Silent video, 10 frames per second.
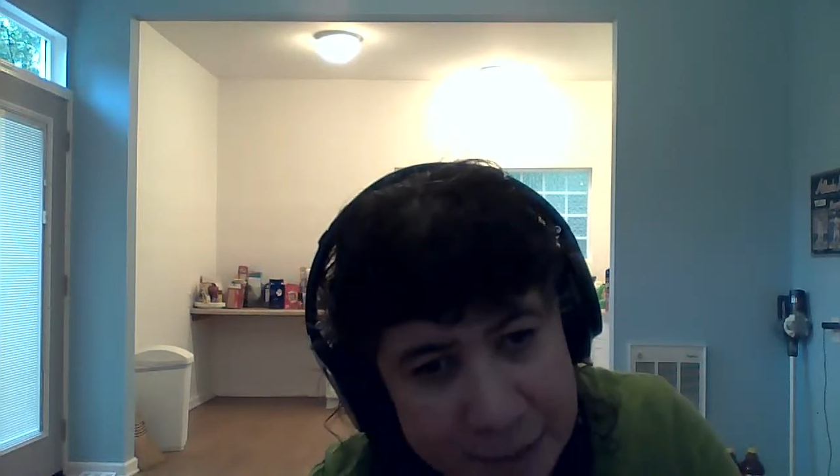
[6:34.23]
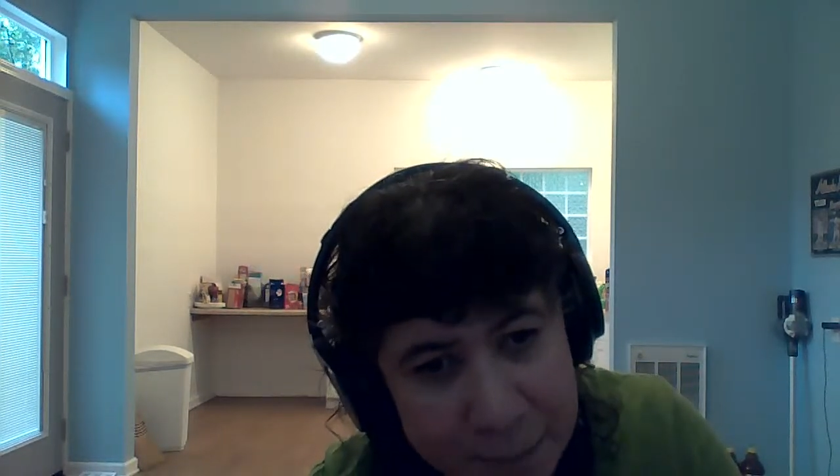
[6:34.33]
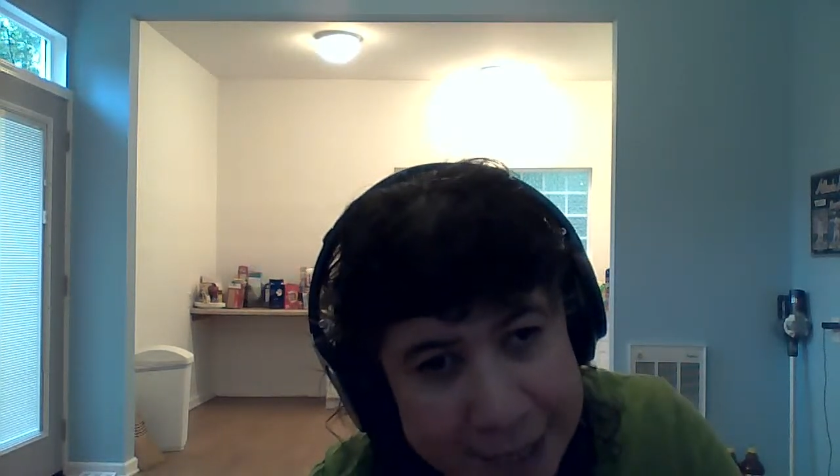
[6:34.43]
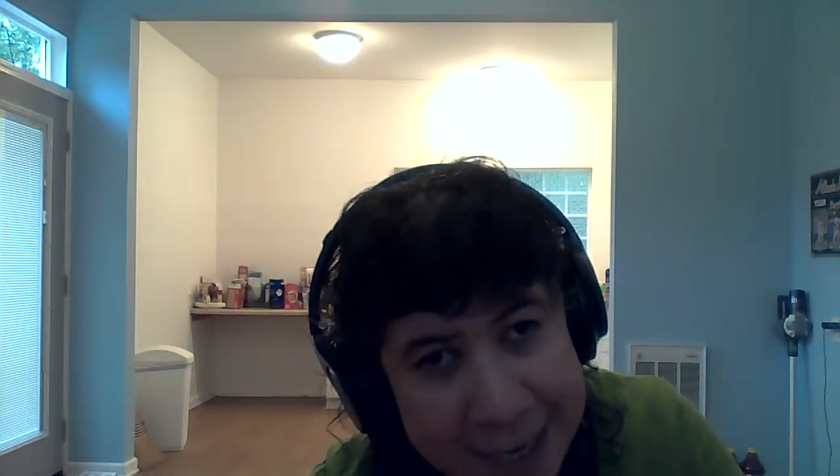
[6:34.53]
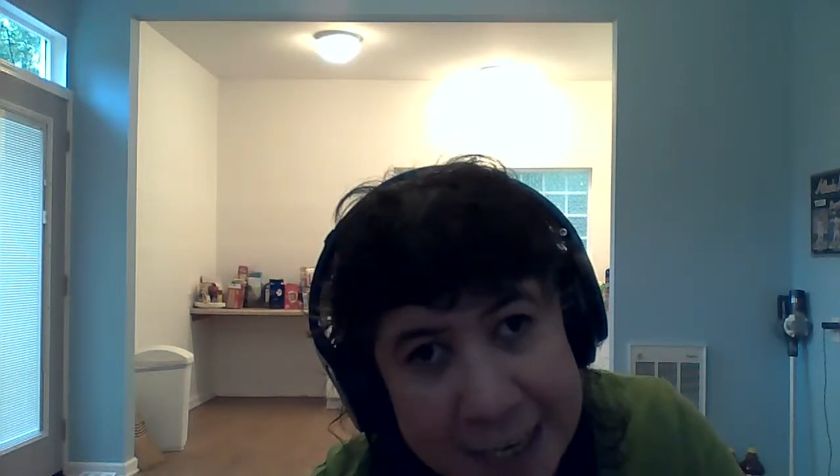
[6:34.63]

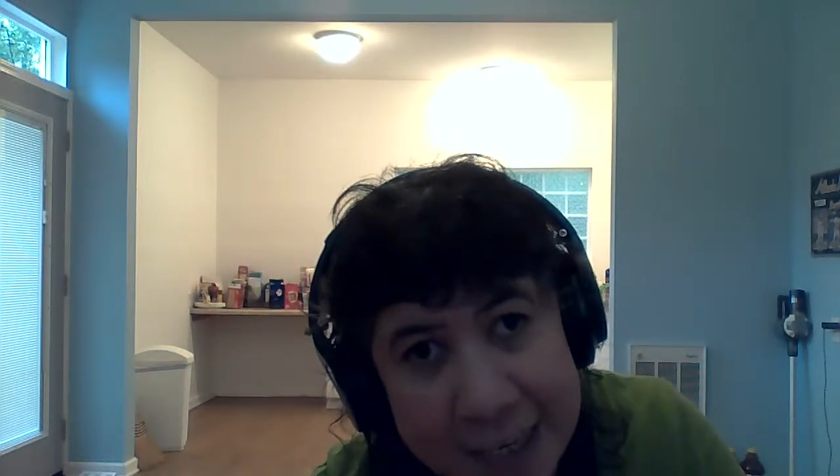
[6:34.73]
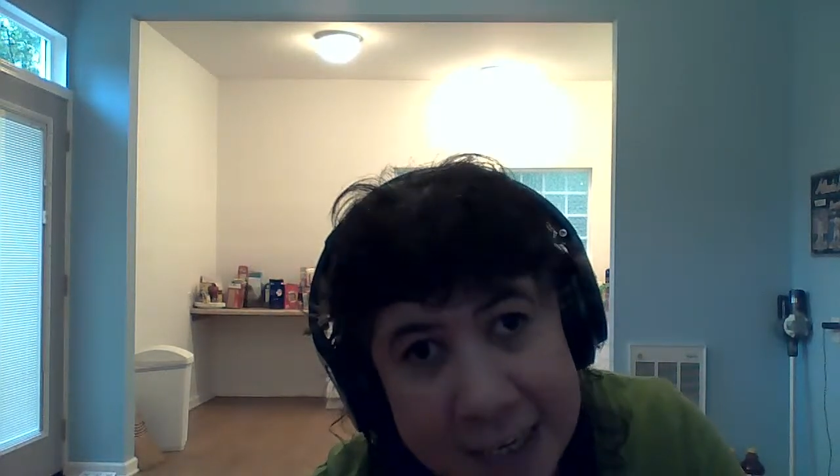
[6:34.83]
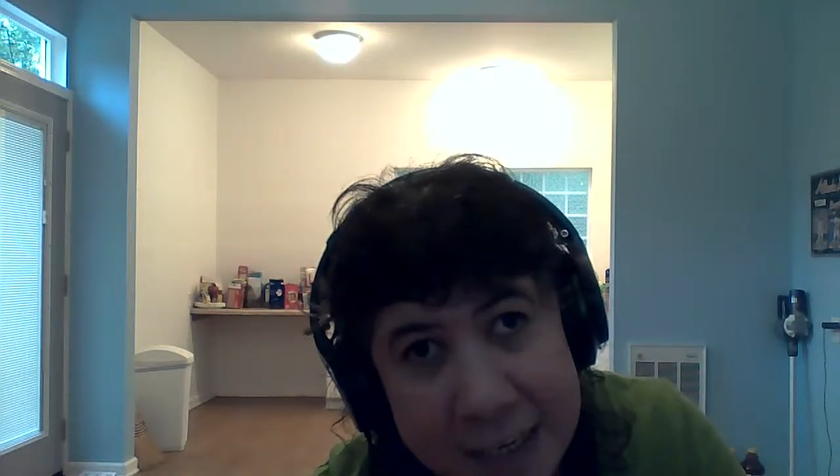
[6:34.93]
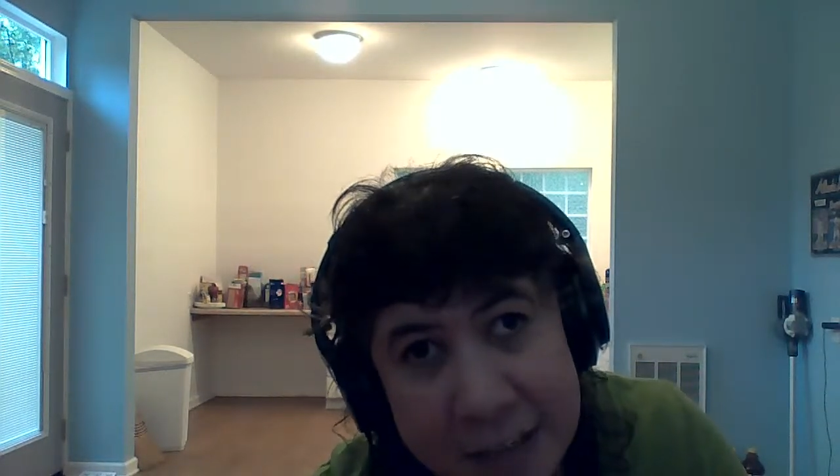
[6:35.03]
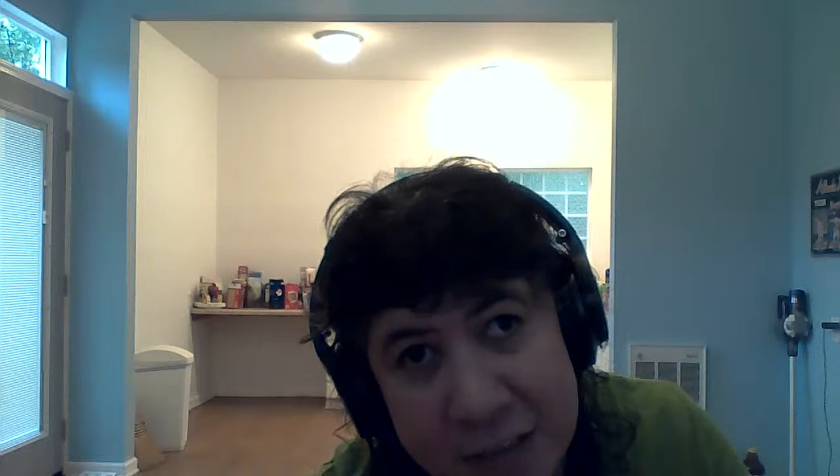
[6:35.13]
it
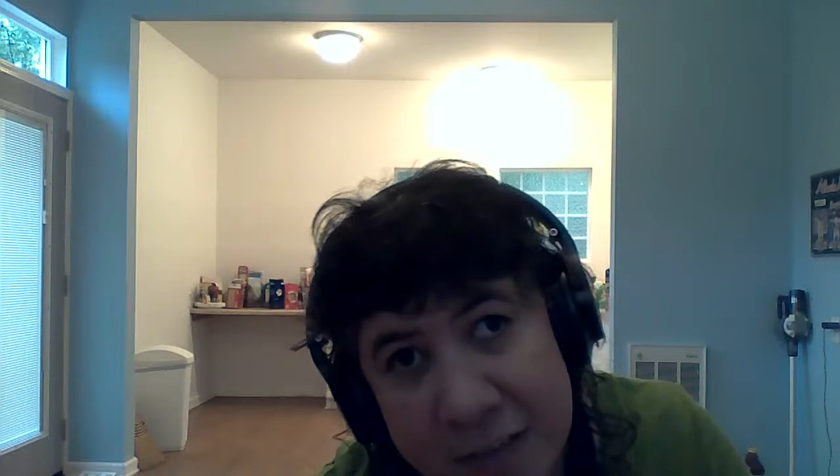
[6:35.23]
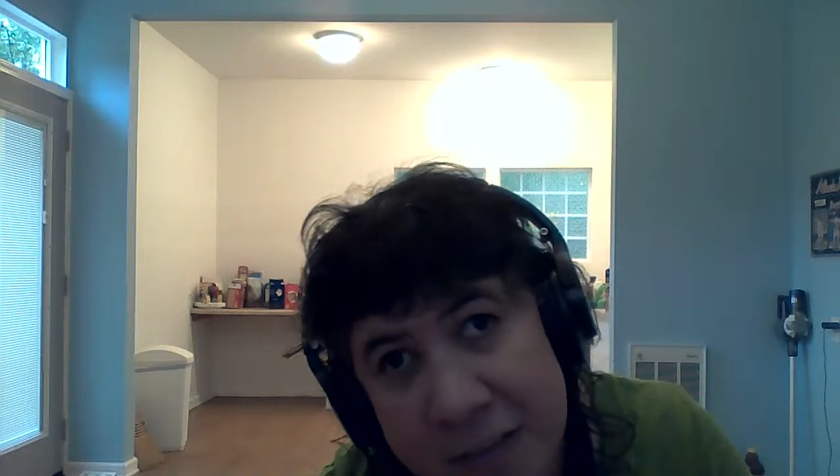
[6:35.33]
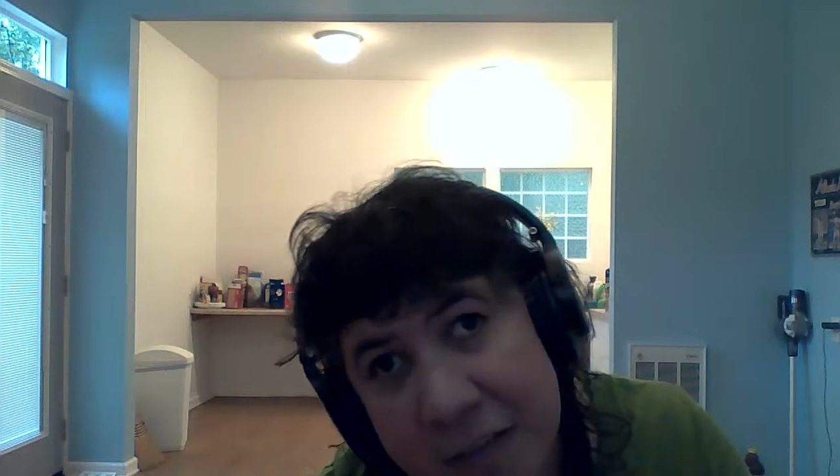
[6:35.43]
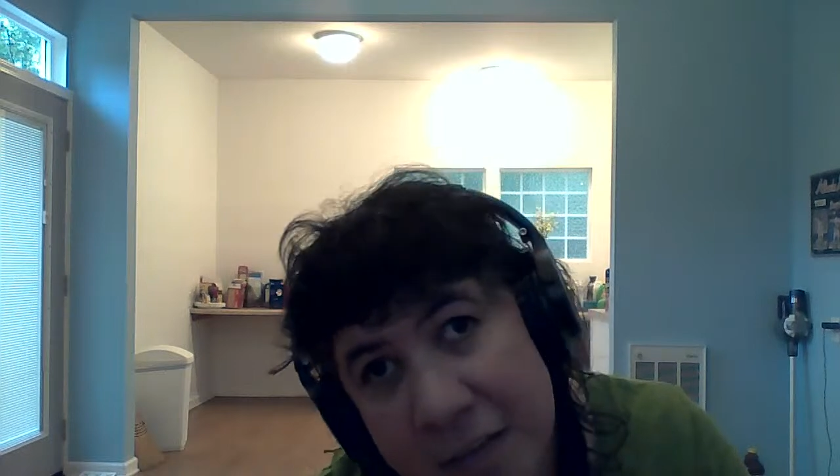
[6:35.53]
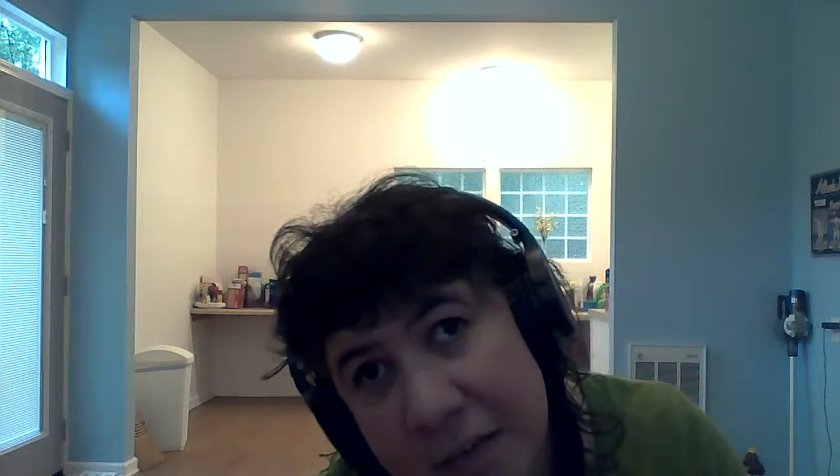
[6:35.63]

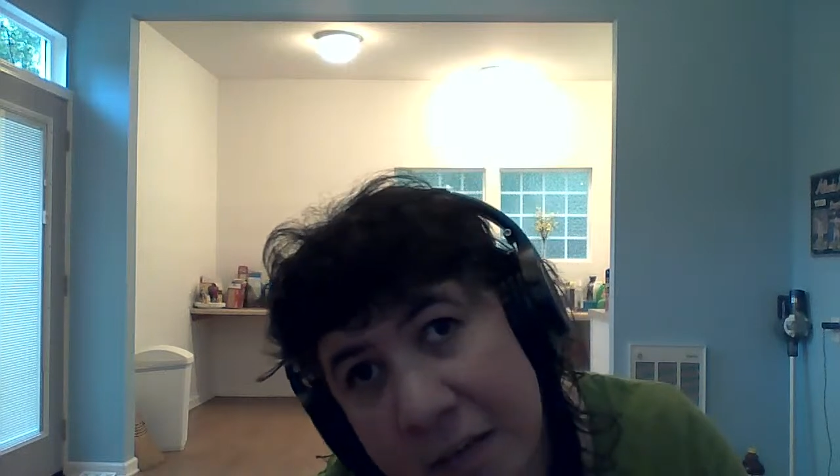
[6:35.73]
because,